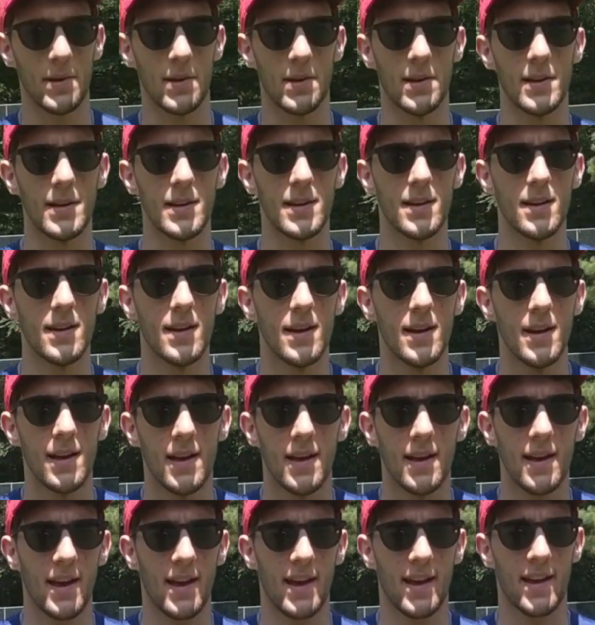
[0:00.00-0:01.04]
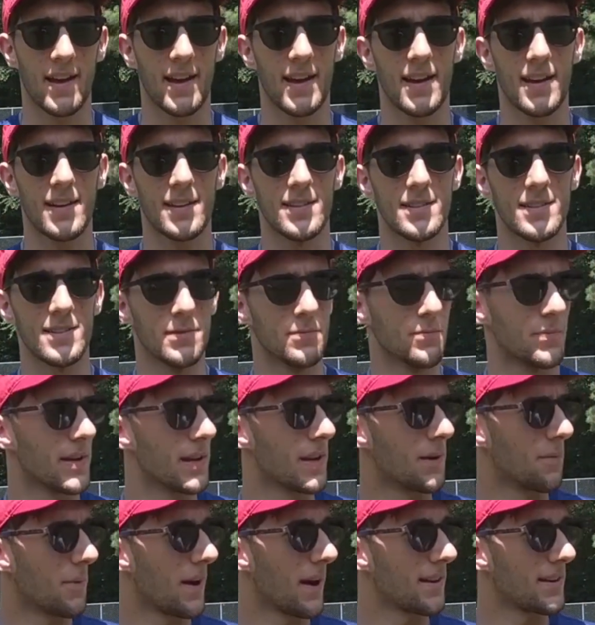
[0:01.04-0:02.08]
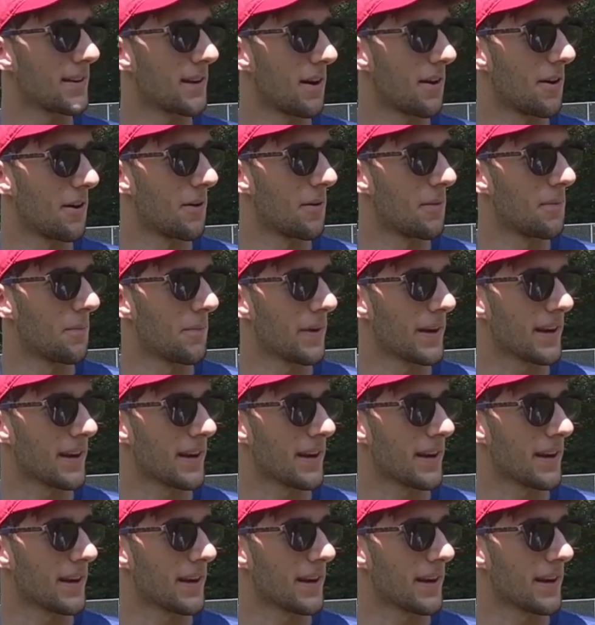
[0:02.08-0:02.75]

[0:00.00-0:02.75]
we could, and we went home,